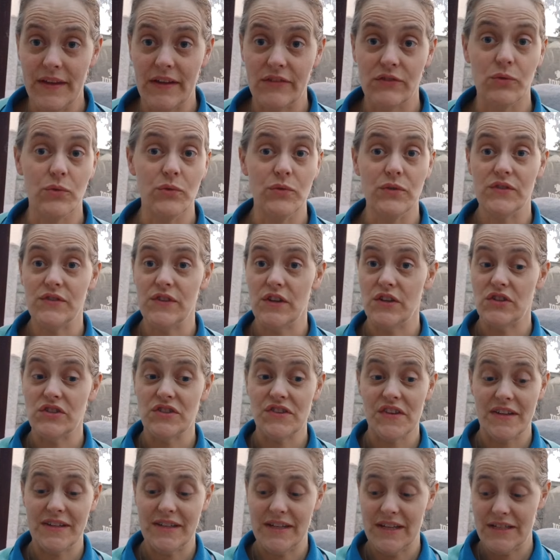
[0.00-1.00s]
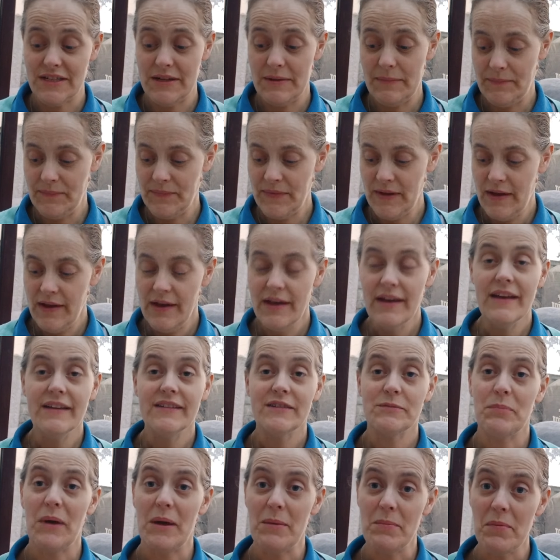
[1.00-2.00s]
That's all the stitches I did.
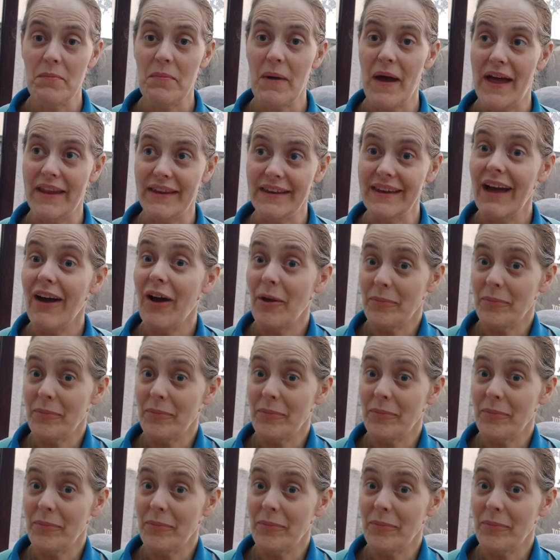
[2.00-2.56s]
It's a paper pattern.